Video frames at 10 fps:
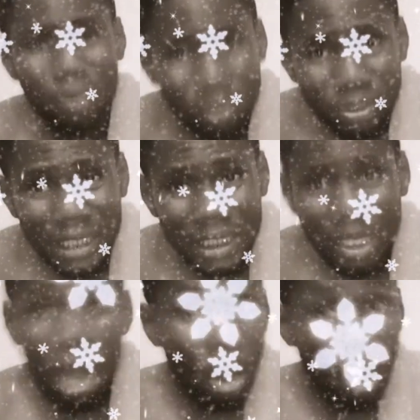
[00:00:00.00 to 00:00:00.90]
to see,
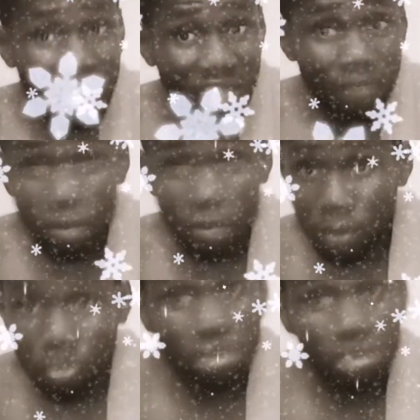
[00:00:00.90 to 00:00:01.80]
or a deaf man will be able
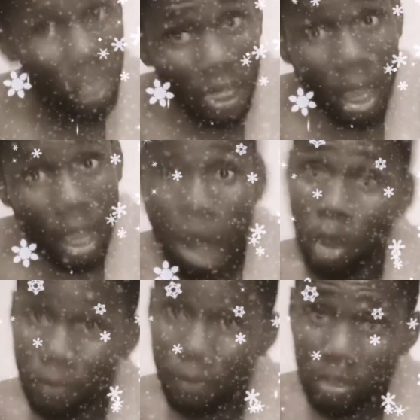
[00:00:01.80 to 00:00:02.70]
to hear, or a
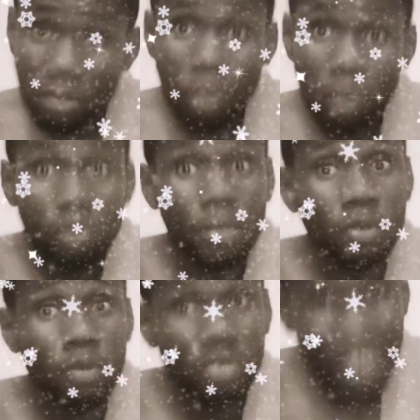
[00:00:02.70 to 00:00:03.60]
mute man will be able
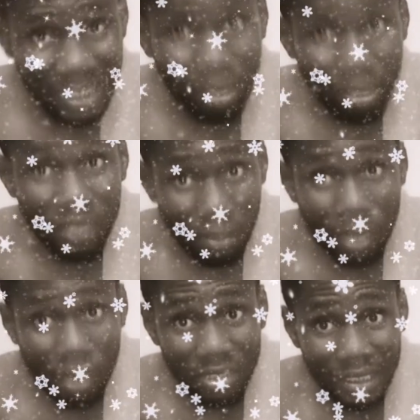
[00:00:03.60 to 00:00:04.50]
to say something
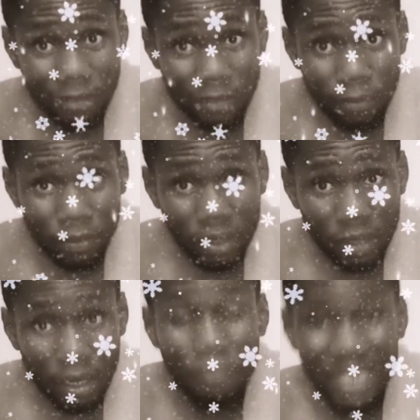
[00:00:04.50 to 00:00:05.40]
about it.
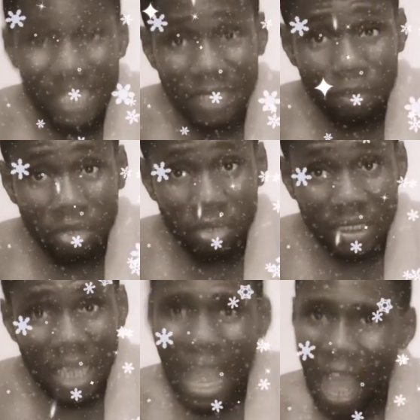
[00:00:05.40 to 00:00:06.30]
Please, parents,
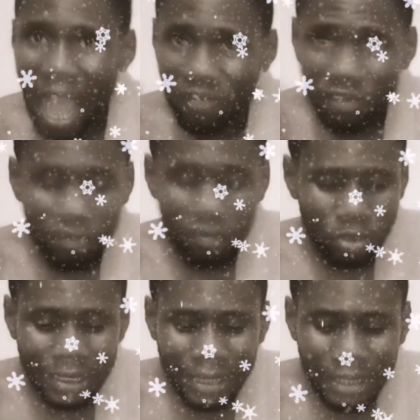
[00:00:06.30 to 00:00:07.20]
avoid
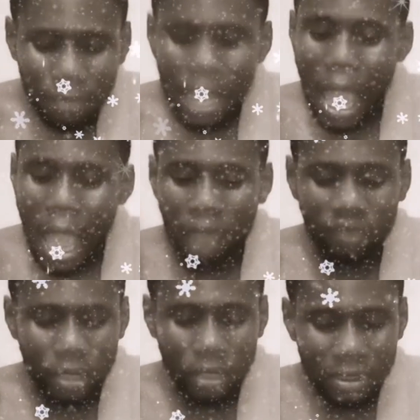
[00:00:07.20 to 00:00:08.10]
favoritism,
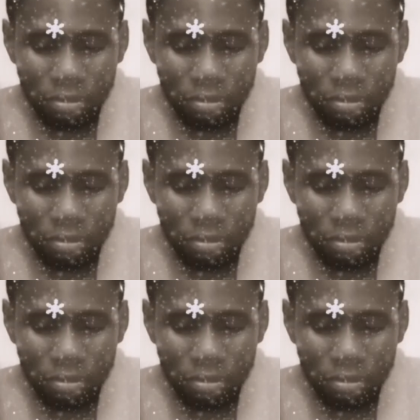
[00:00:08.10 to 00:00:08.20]
avoid